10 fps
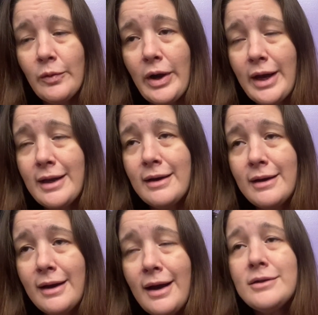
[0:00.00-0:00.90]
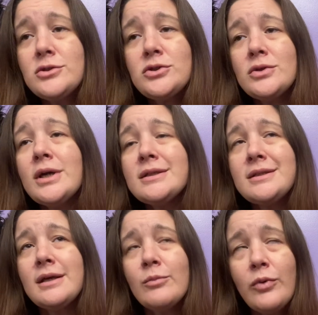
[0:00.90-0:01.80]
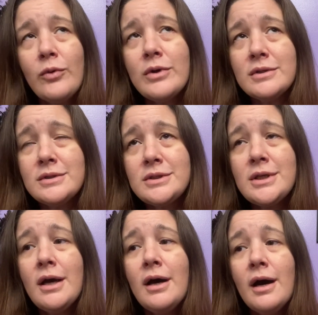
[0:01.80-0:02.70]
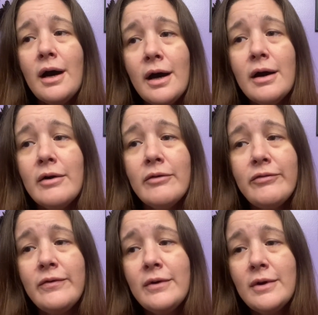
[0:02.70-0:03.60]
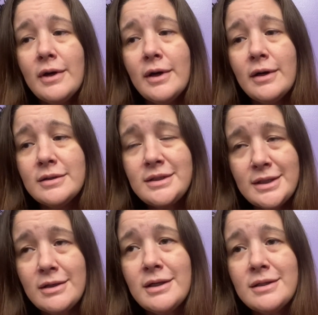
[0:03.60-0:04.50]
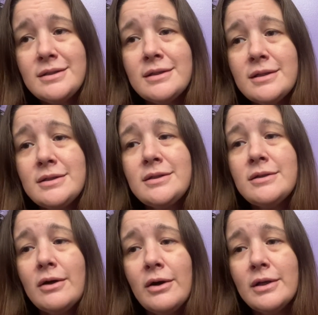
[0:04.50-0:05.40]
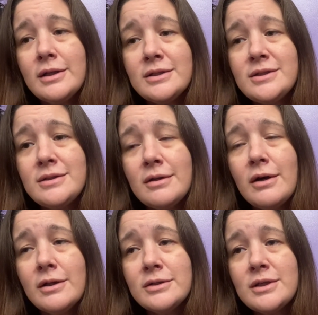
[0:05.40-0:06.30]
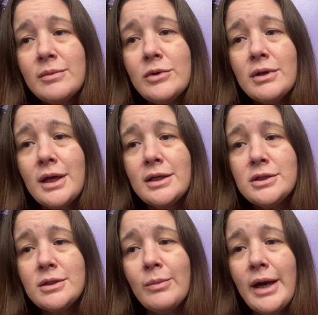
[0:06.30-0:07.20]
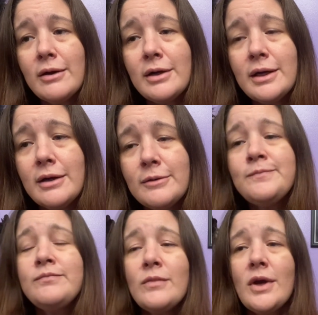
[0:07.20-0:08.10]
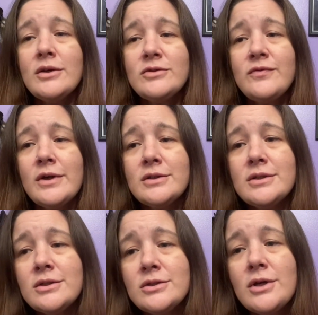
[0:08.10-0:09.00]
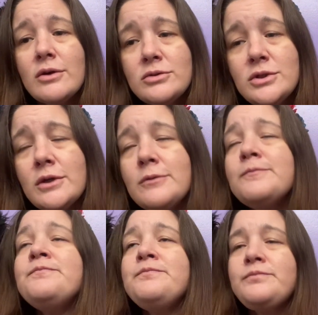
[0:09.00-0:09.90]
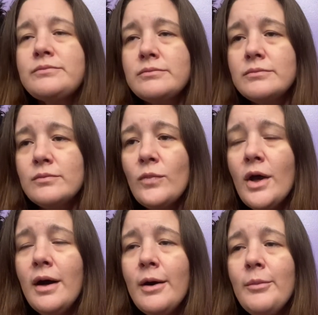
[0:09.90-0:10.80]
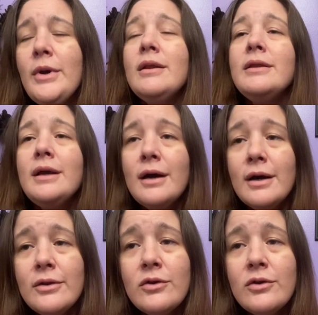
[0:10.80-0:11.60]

I cannot stress the importance of seriousness on this communication matter here as far as this goes. So the other